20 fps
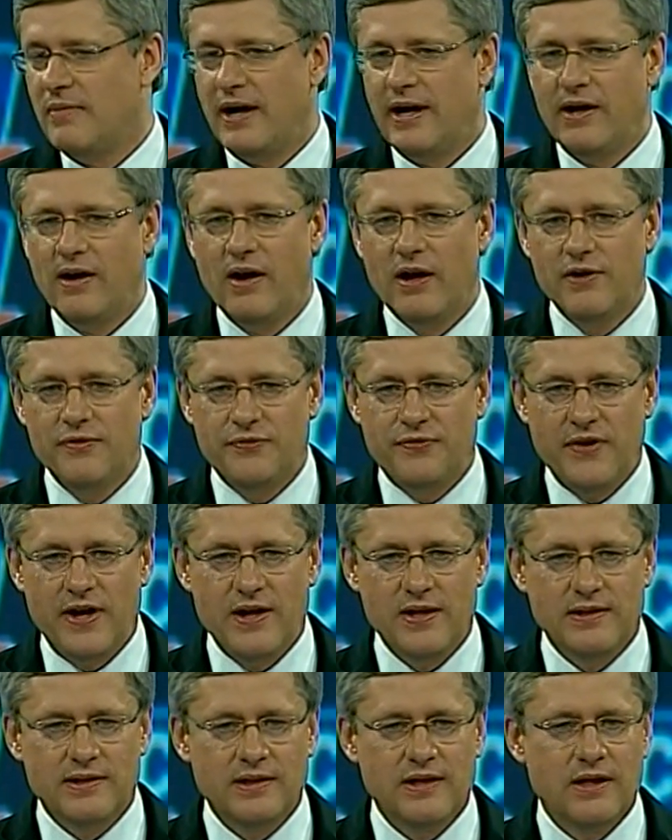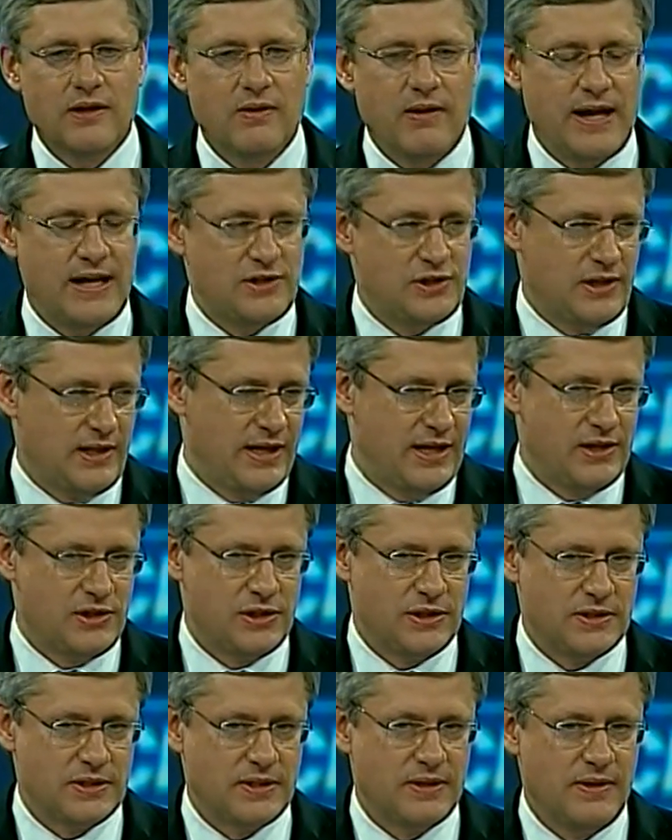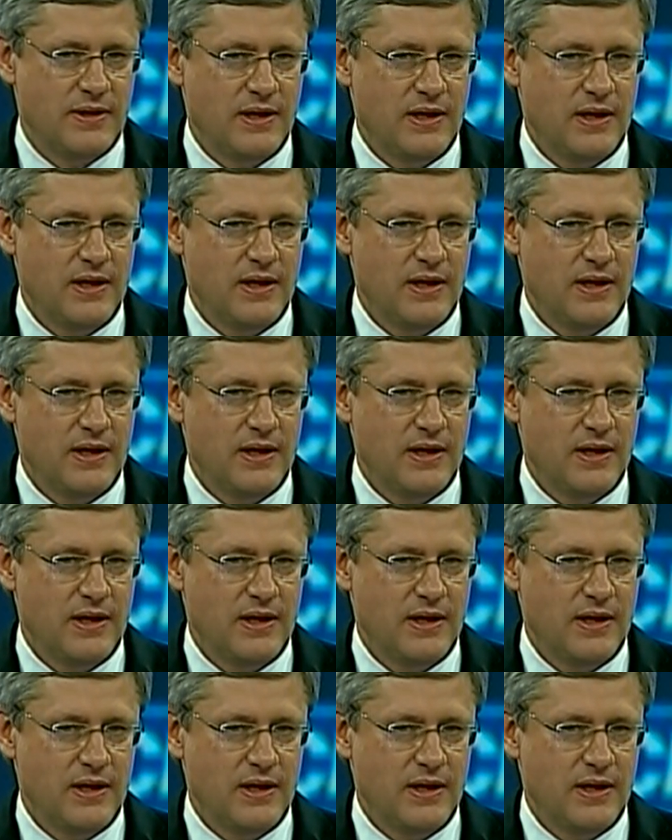My heartfelt congratulations